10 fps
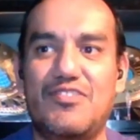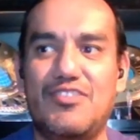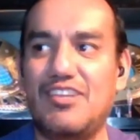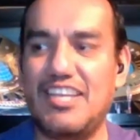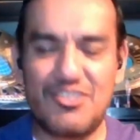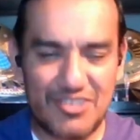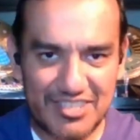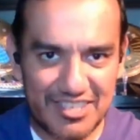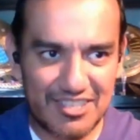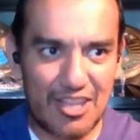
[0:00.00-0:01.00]
the
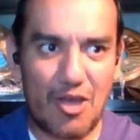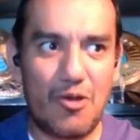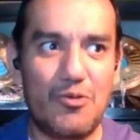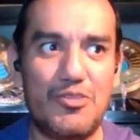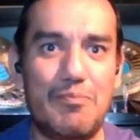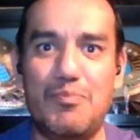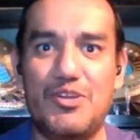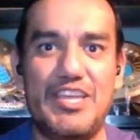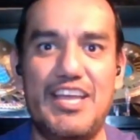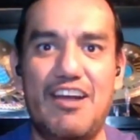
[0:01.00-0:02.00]
interest is low, the
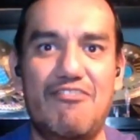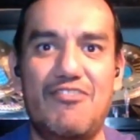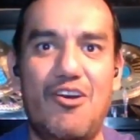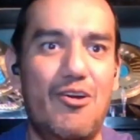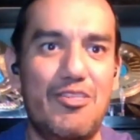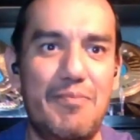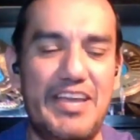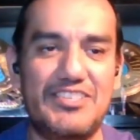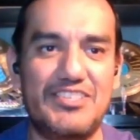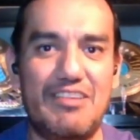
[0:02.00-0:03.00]
booking of all the
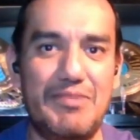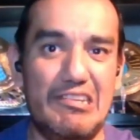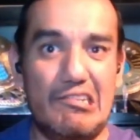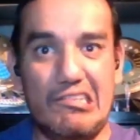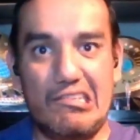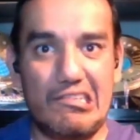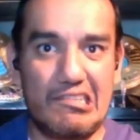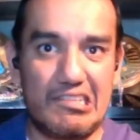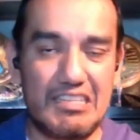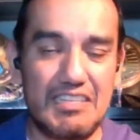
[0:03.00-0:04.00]
matches have
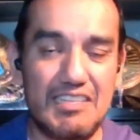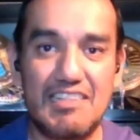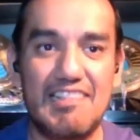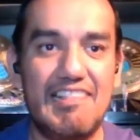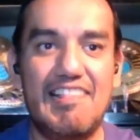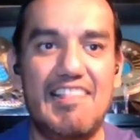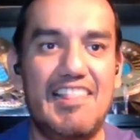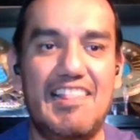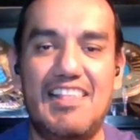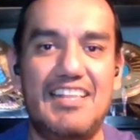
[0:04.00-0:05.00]
been,
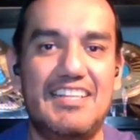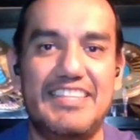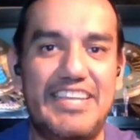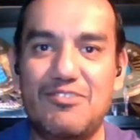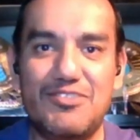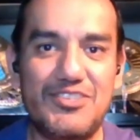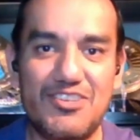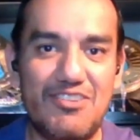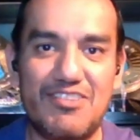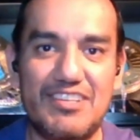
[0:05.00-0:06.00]
they don't
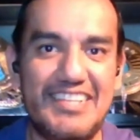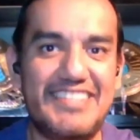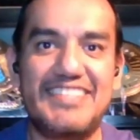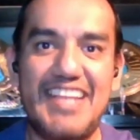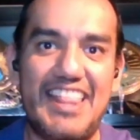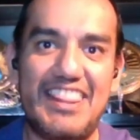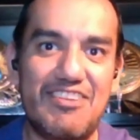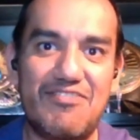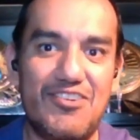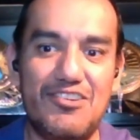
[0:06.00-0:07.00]
deserve it. It's not
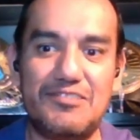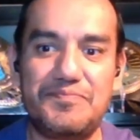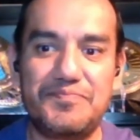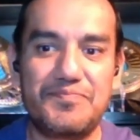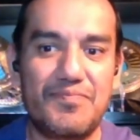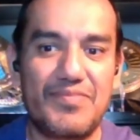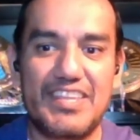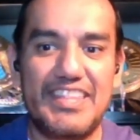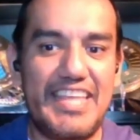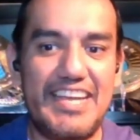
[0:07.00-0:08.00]
their fault.
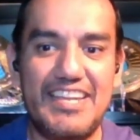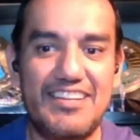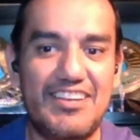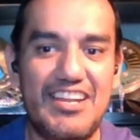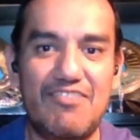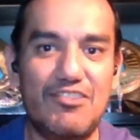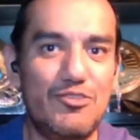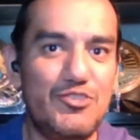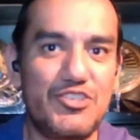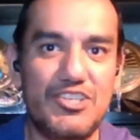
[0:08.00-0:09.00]
They could have done
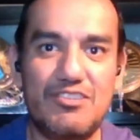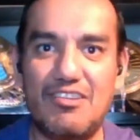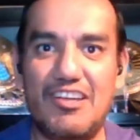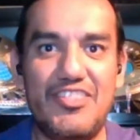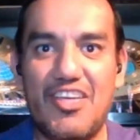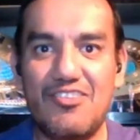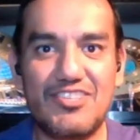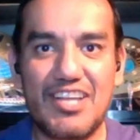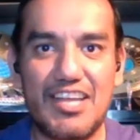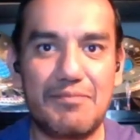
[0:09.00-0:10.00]
Evolution another
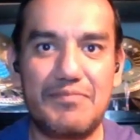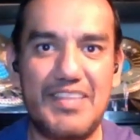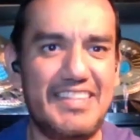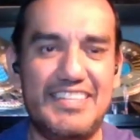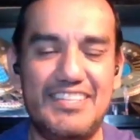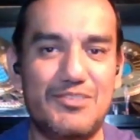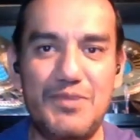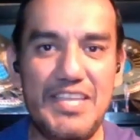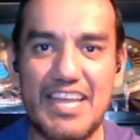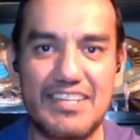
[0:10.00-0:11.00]
time, not this
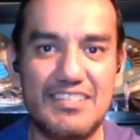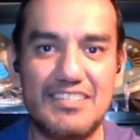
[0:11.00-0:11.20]
weekend.